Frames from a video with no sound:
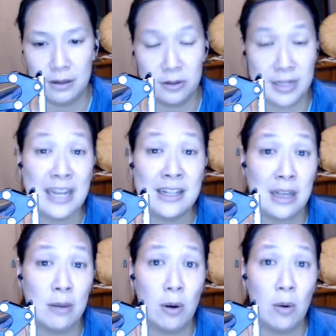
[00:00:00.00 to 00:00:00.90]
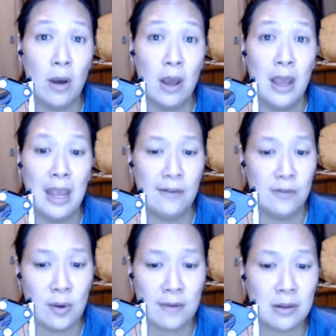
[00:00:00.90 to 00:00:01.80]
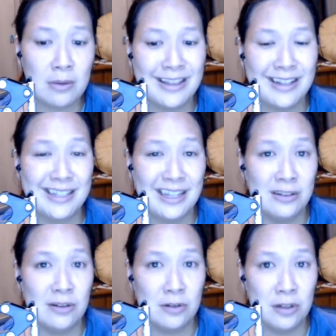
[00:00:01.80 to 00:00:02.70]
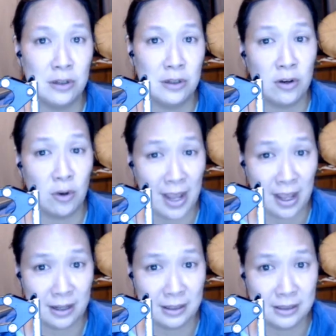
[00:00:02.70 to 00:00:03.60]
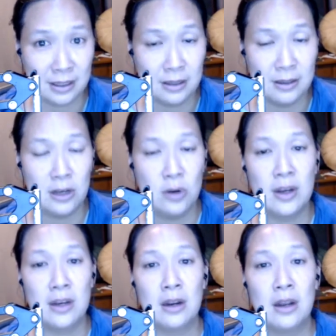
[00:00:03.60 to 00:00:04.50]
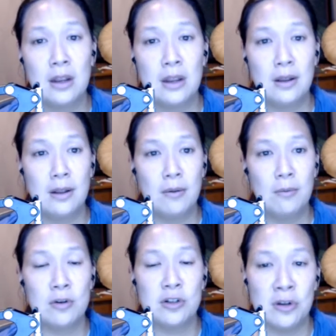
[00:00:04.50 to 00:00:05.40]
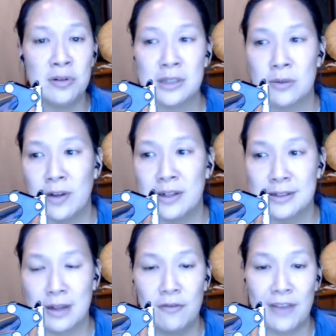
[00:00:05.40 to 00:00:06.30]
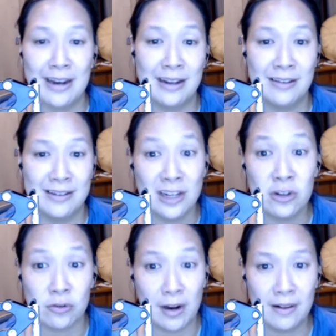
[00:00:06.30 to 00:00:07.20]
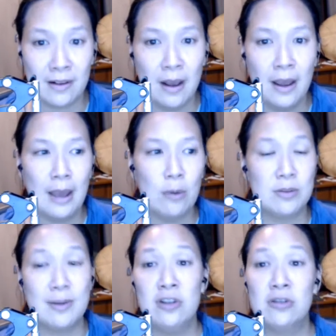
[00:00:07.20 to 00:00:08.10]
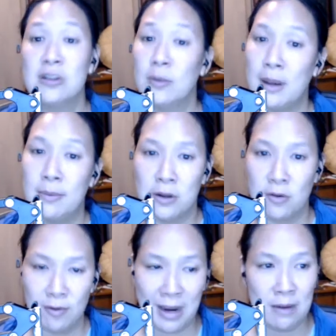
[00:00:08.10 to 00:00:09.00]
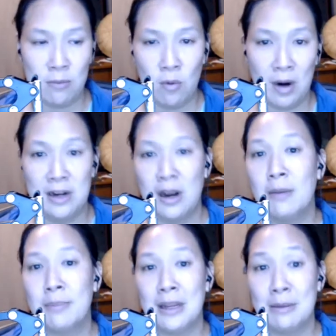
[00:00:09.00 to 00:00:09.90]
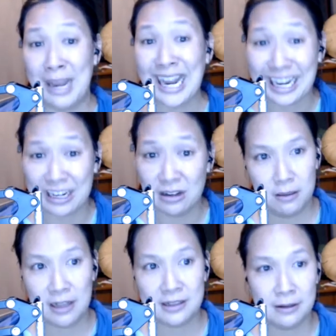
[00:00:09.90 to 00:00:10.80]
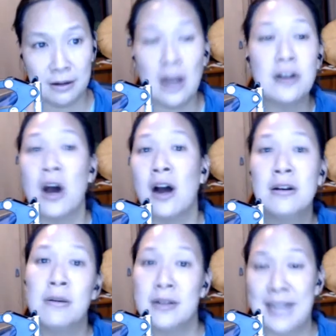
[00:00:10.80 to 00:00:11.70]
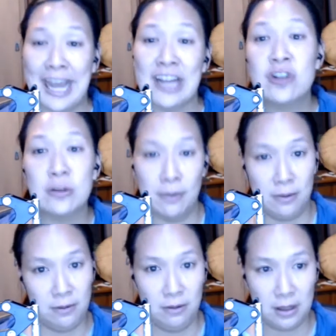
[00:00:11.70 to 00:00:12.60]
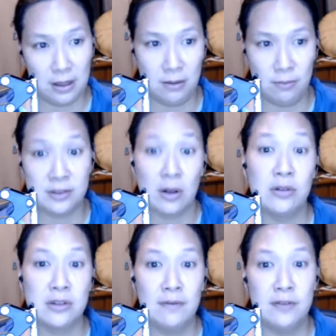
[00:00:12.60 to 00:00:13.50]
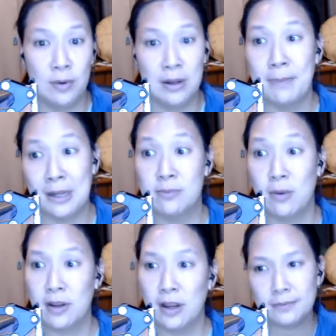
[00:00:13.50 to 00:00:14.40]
tennis elbow. If you have something that's easier to do on your hands, then you can reduce the risk of getting these injuries, which means you'll still be able to create more and not be in pain. That's a non-tangible result of doing benchmarking.